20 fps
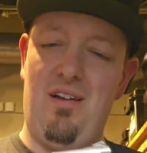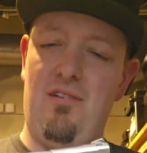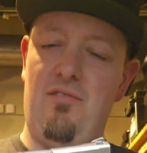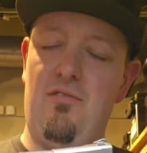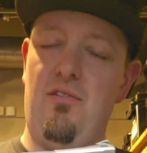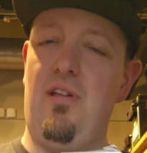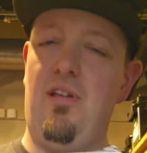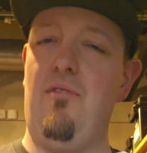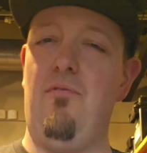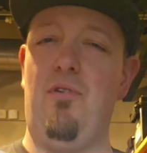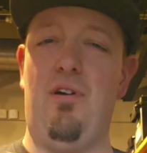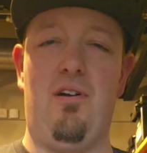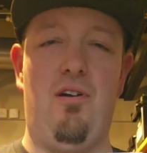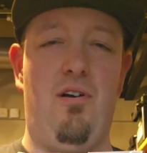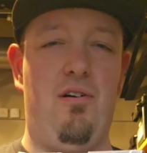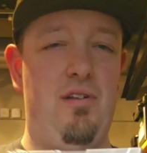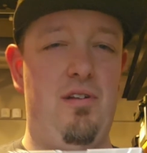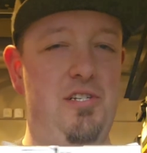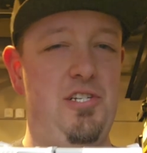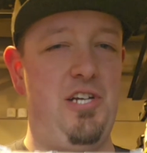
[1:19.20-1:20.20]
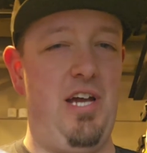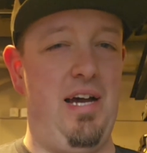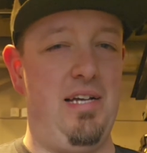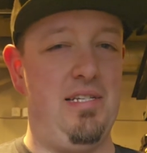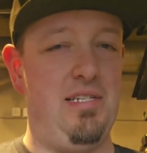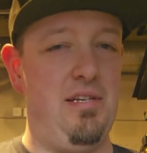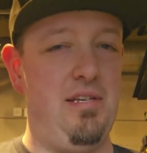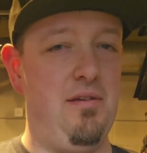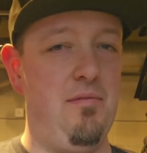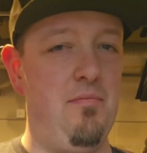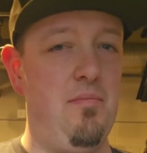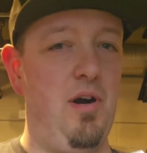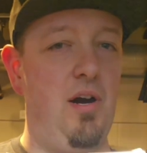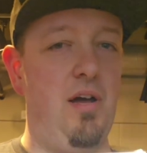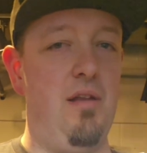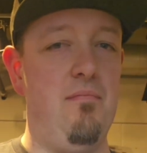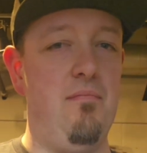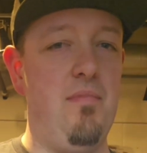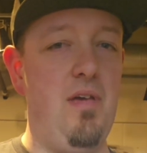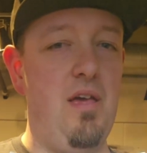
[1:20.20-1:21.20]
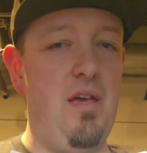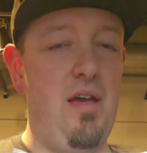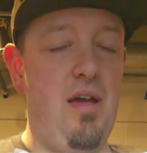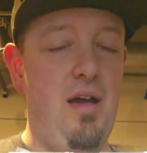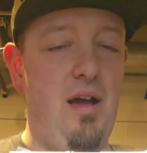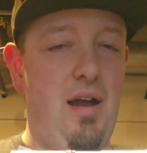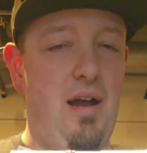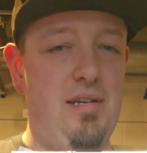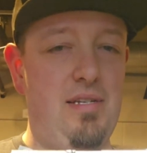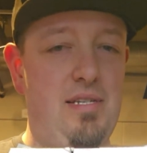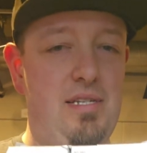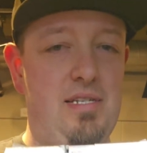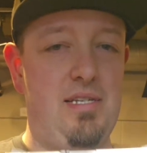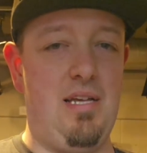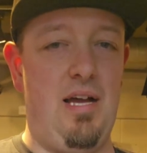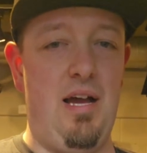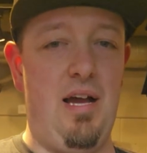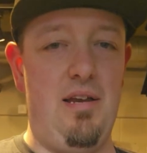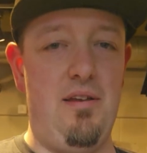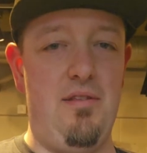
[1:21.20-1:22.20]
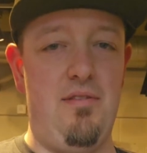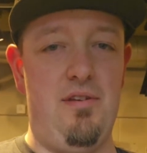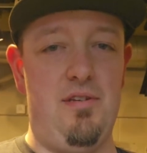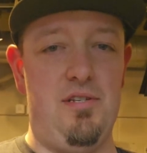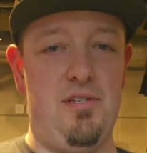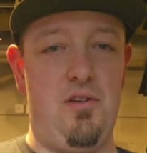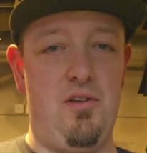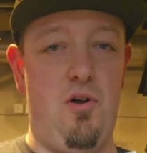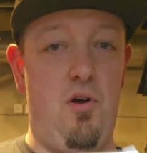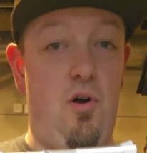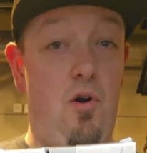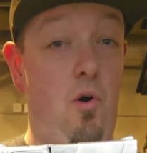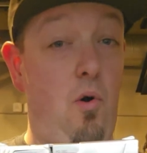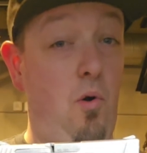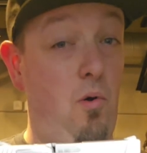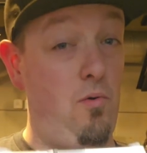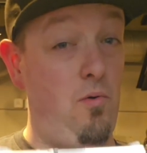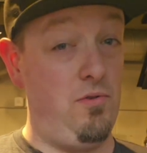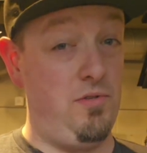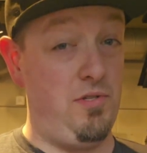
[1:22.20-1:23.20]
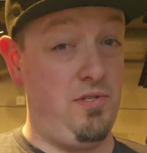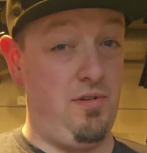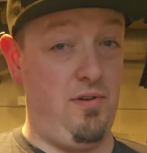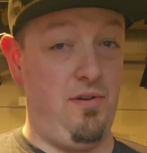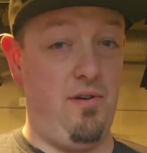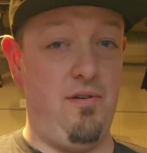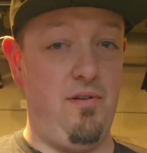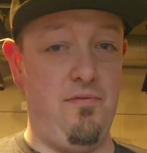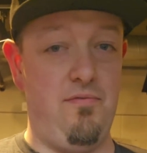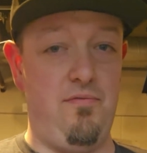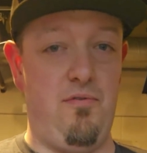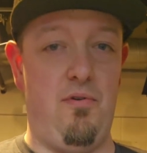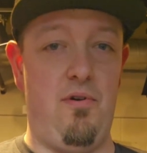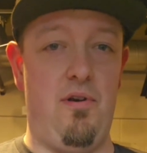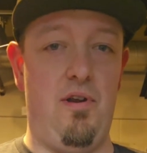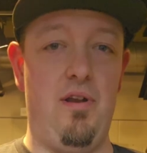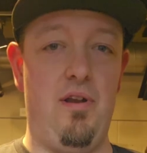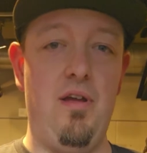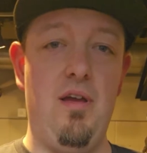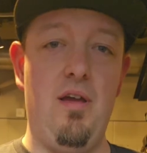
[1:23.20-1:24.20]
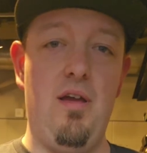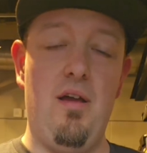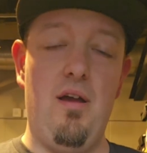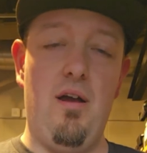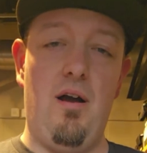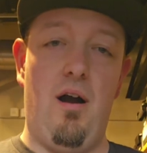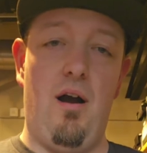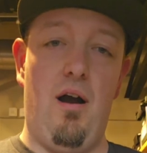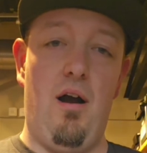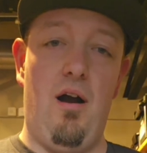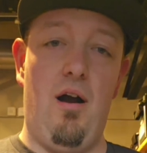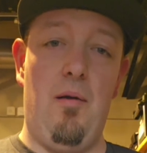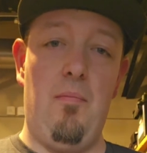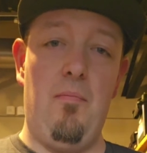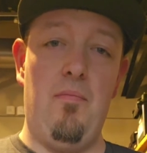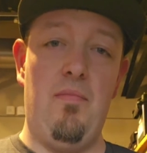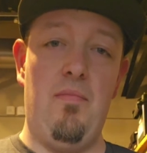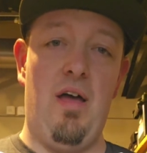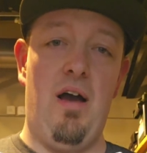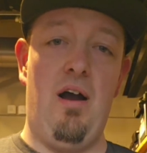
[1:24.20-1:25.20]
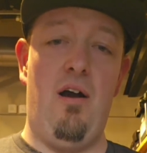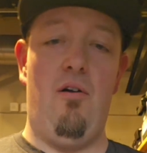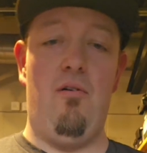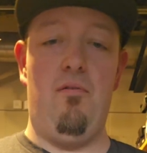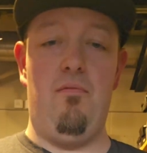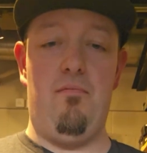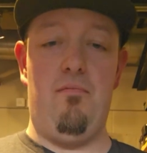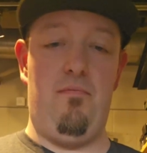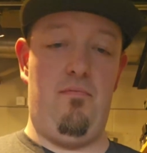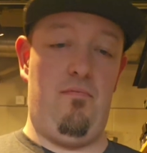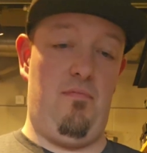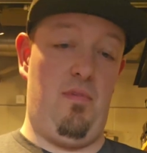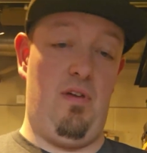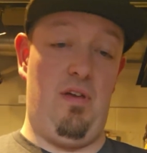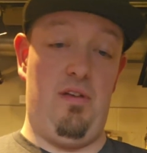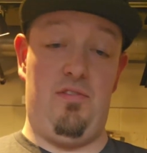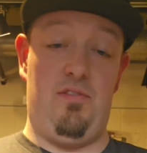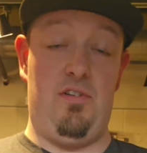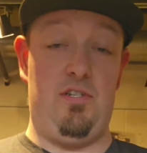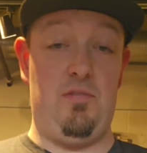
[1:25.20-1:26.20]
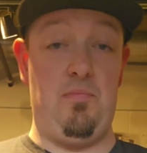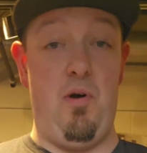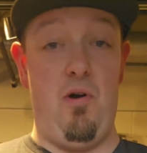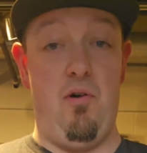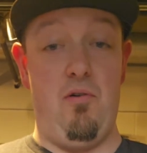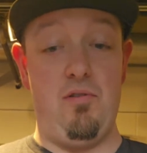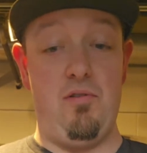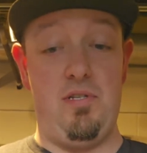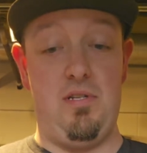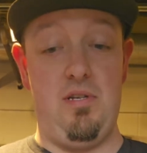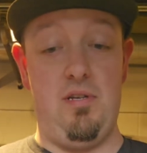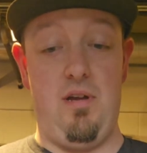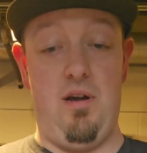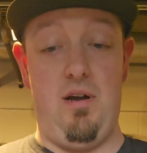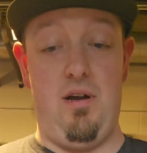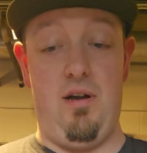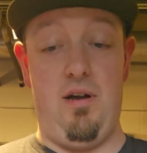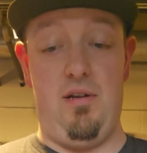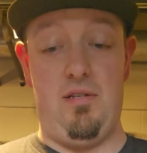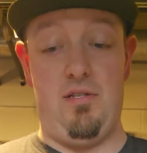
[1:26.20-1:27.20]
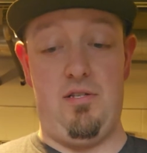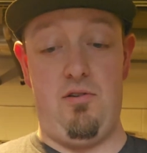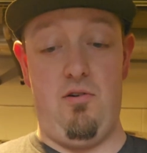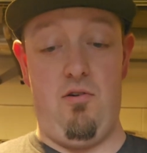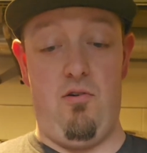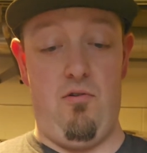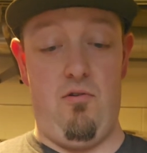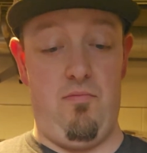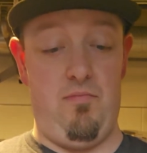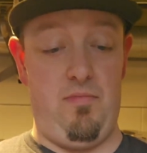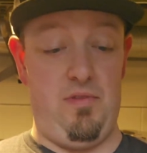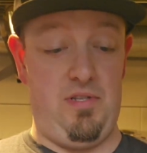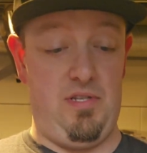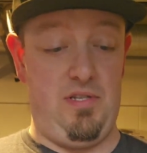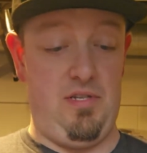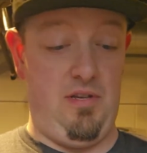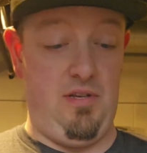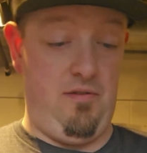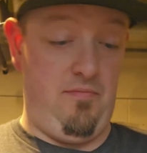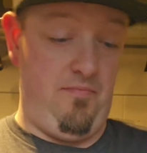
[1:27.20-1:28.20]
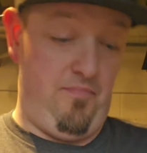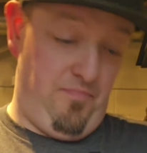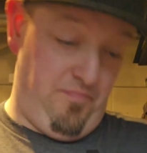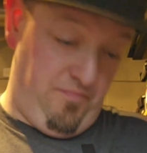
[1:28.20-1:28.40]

don't know that I want to call it a chassis, but I designed this holster for it. Now it's exposed. So let's see,